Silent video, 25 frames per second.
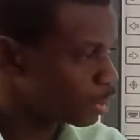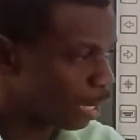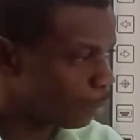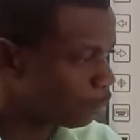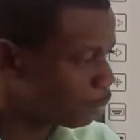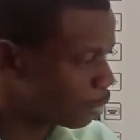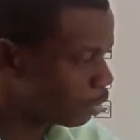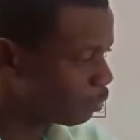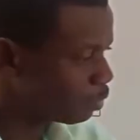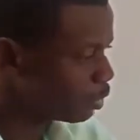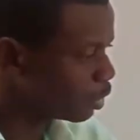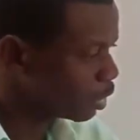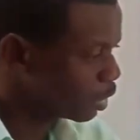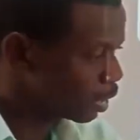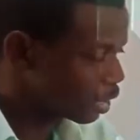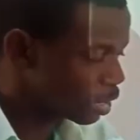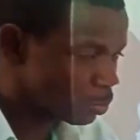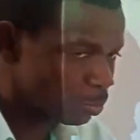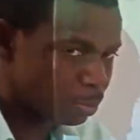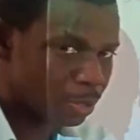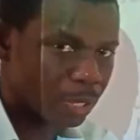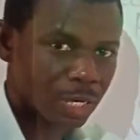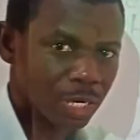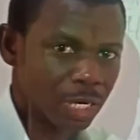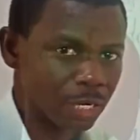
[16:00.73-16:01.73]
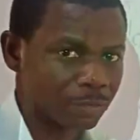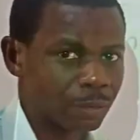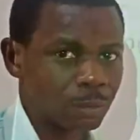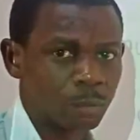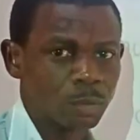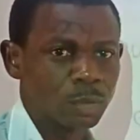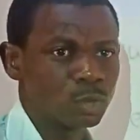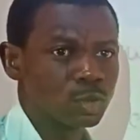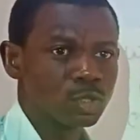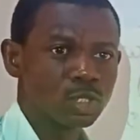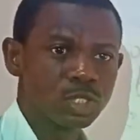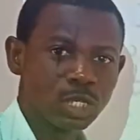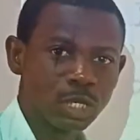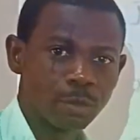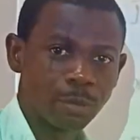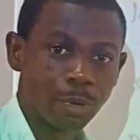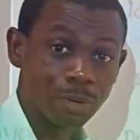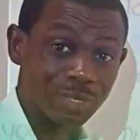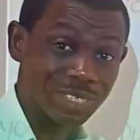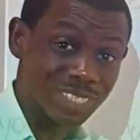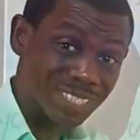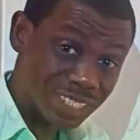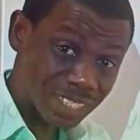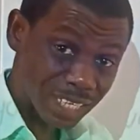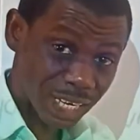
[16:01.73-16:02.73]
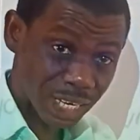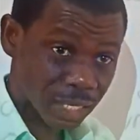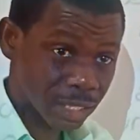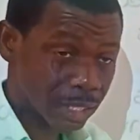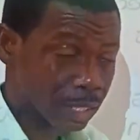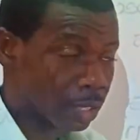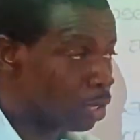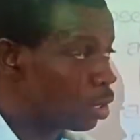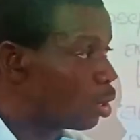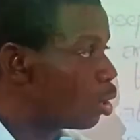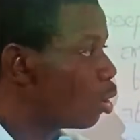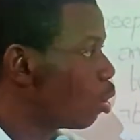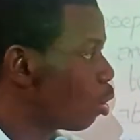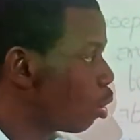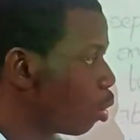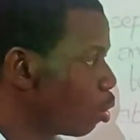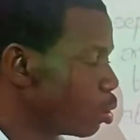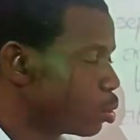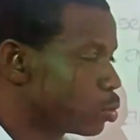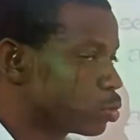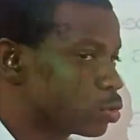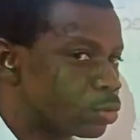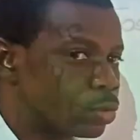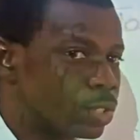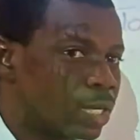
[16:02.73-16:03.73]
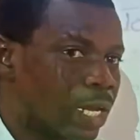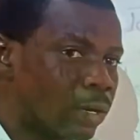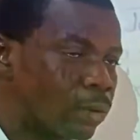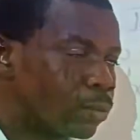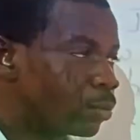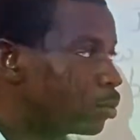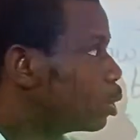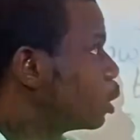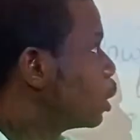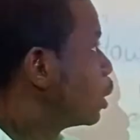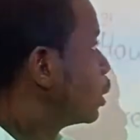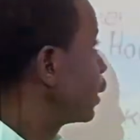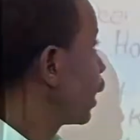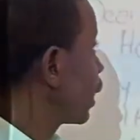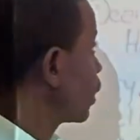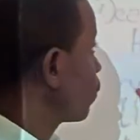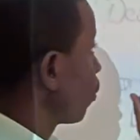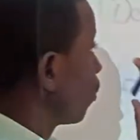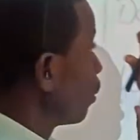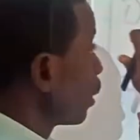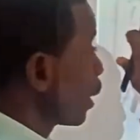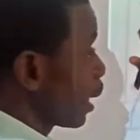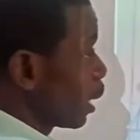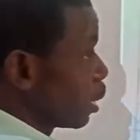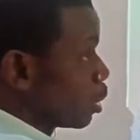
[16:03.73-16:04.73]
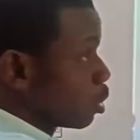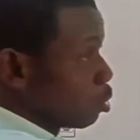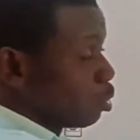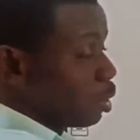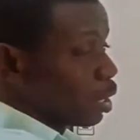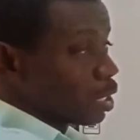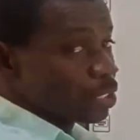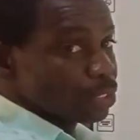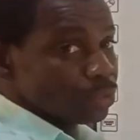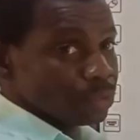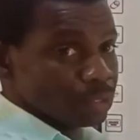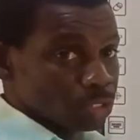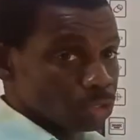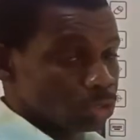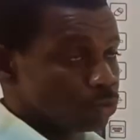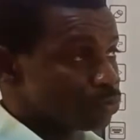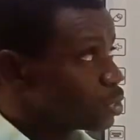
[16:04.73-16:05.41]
I believe in the next paragraph I'm going to see about 10 also. Now, that's for mechanical accuracy.